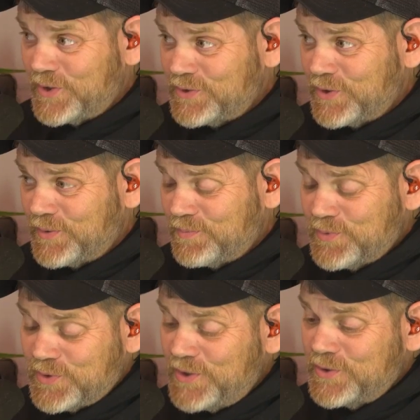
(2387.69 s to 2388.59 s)
such
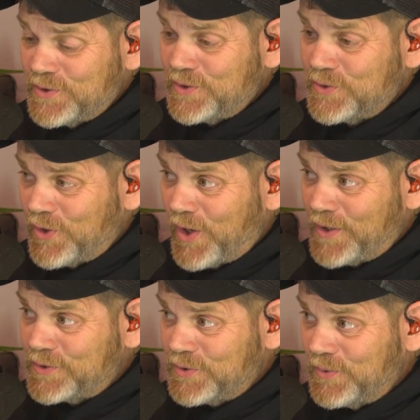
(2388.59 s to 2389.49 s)
a
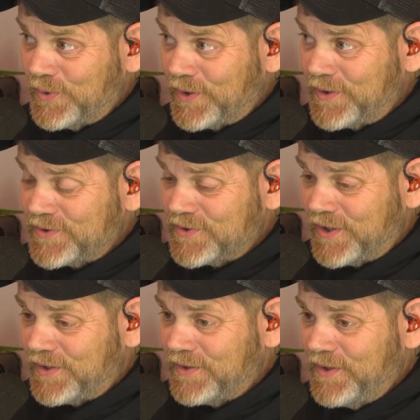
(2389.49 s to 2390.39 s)
great story. Is
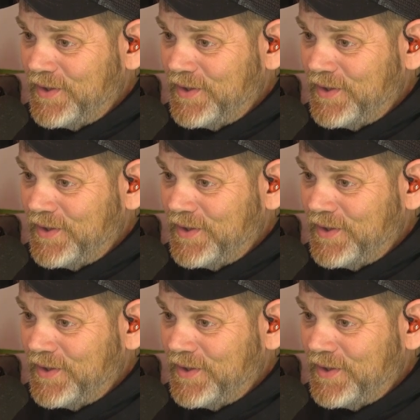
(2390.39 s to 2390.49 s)
that